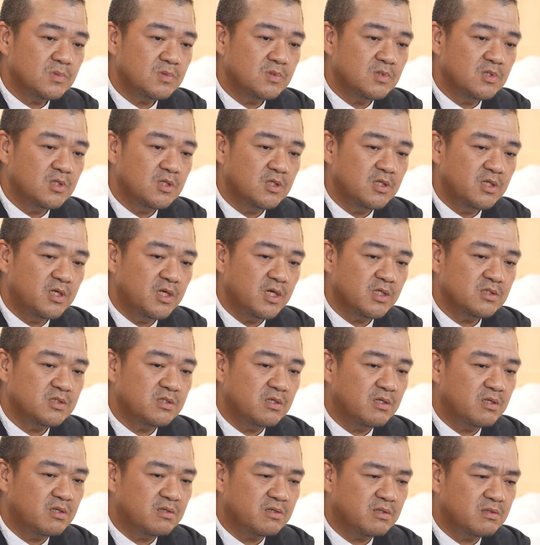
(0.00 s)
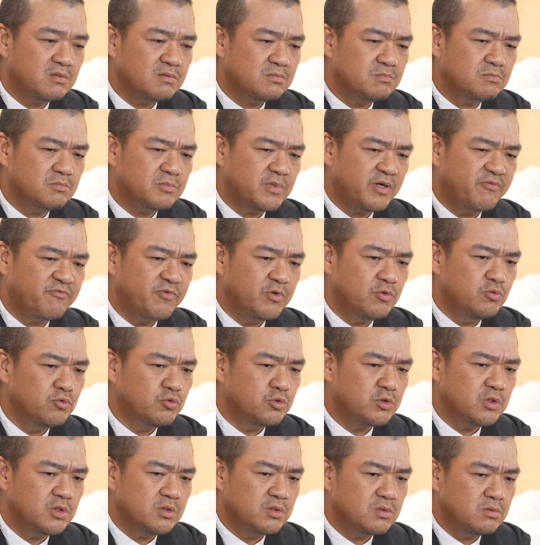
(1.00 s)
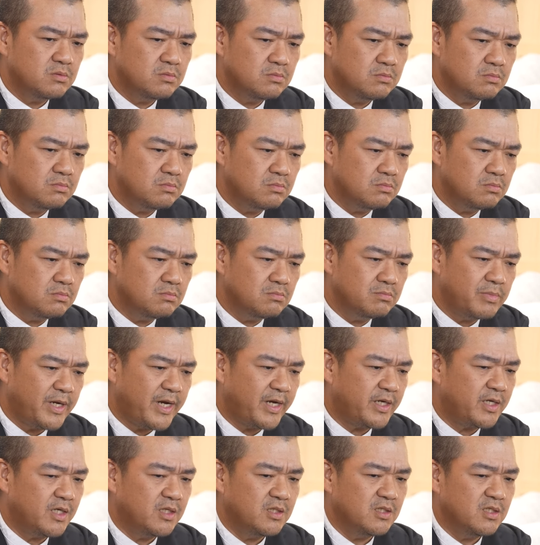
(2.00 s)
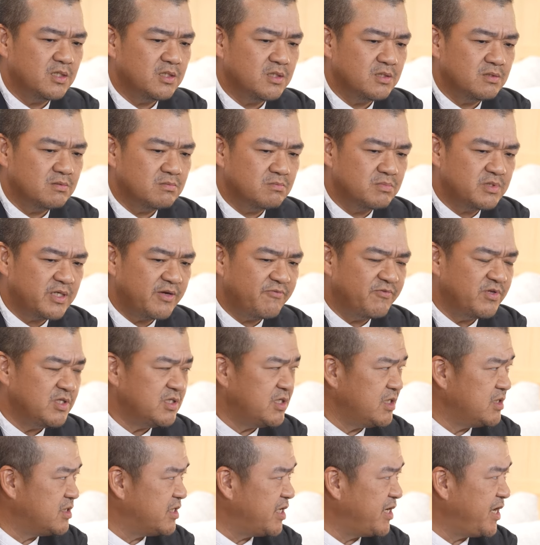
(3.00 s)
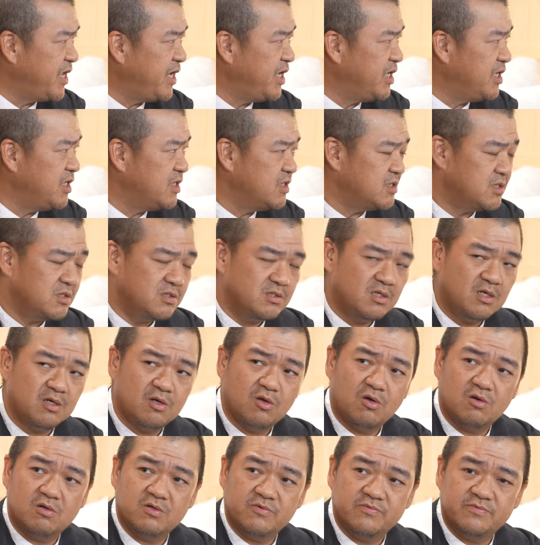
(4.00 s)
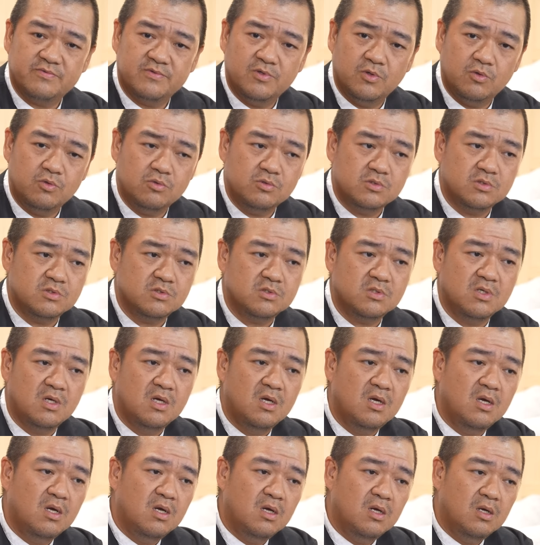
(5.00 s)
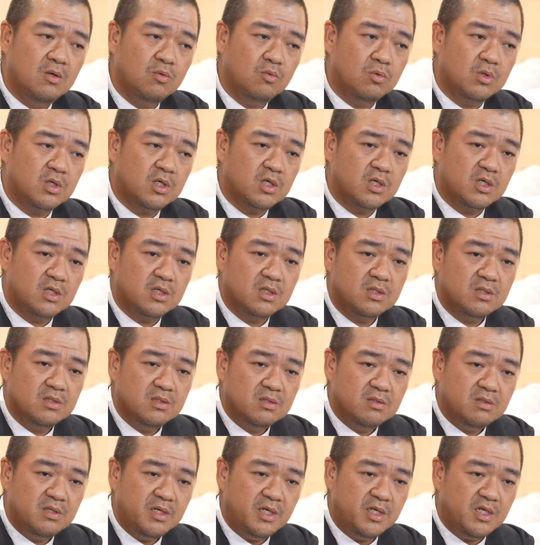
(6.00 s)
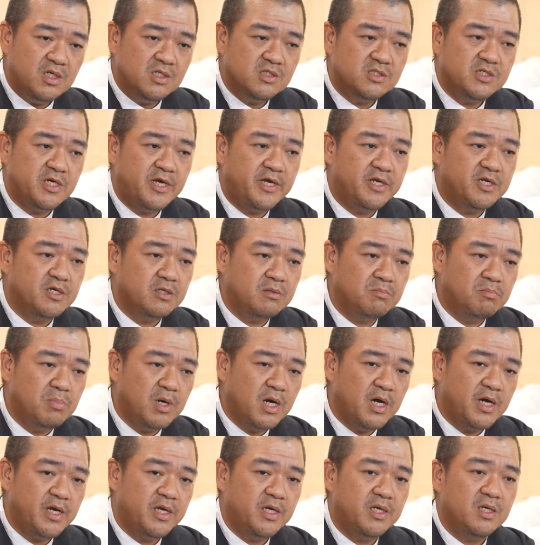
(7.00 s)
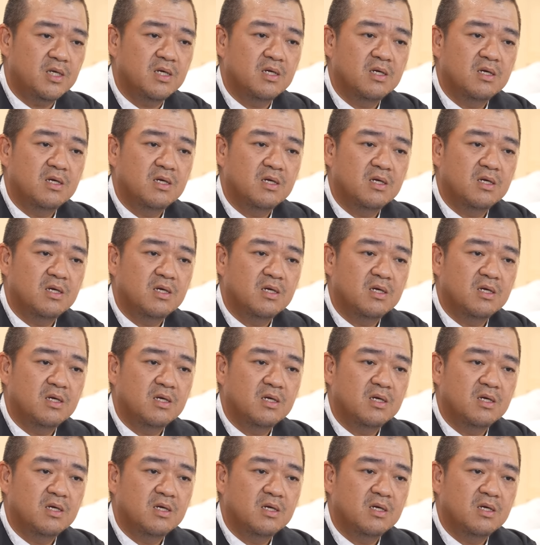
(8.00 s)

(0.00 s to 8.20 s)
the Industrial Revolution back in the 70s and 80s, a lot of those were initiated by